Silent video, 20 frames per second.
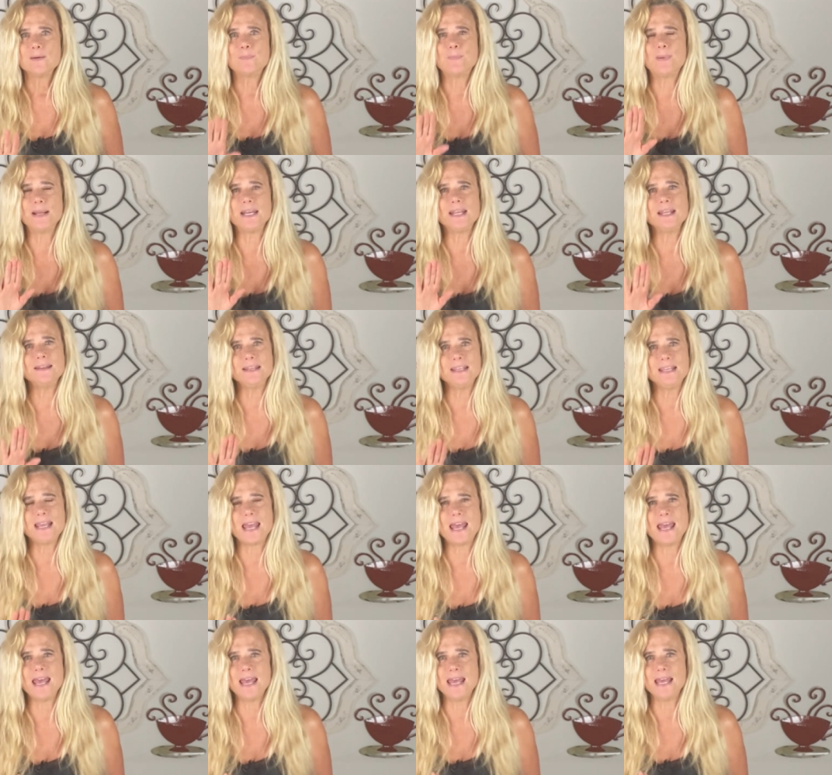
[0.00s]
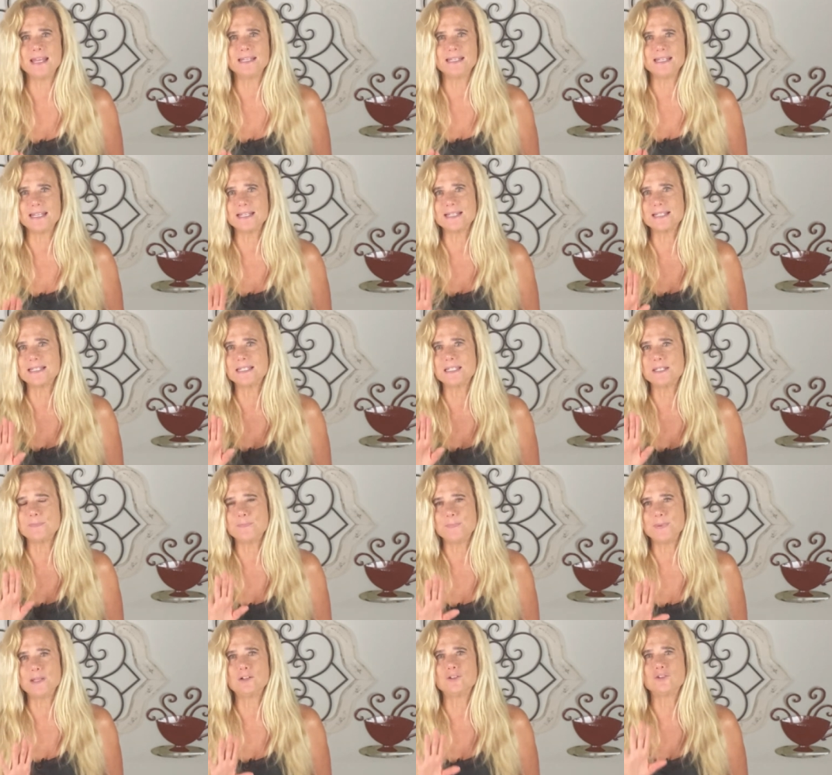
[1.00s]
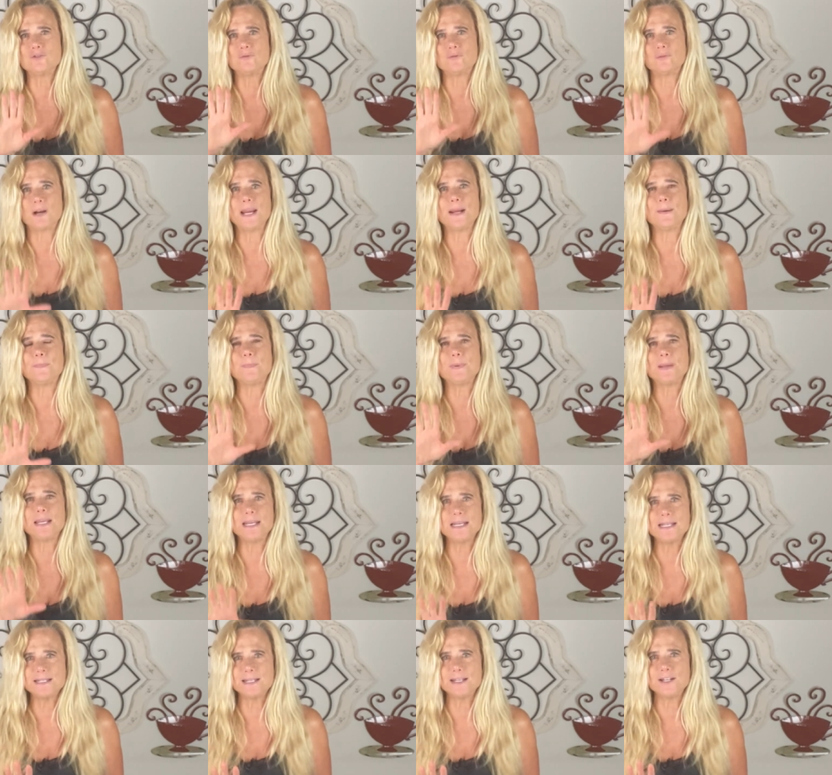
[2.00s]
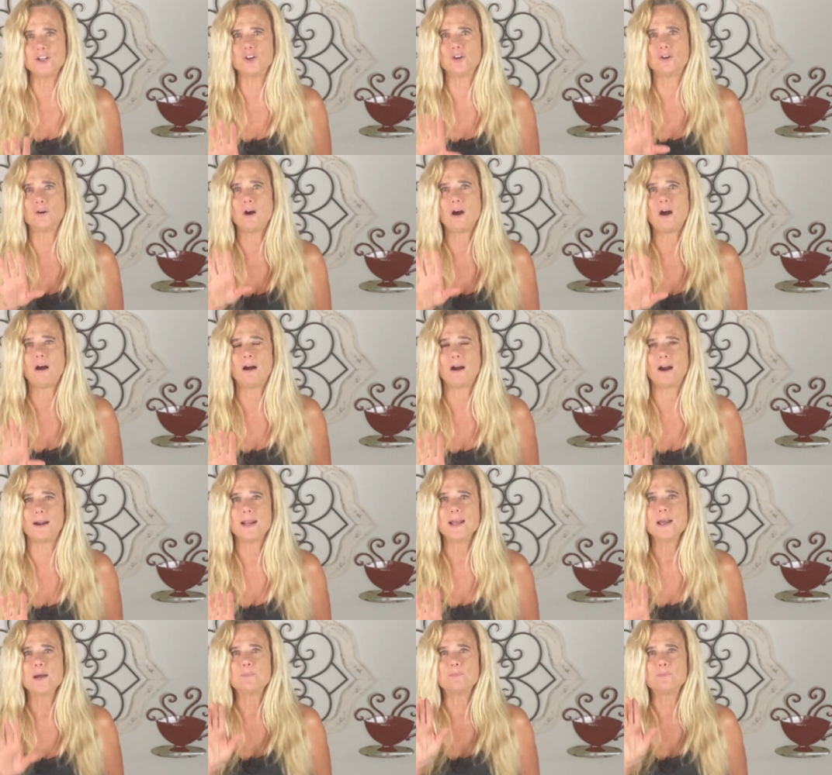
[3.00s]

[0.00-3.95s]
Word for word: But in the end, it's to build great peace in your heart,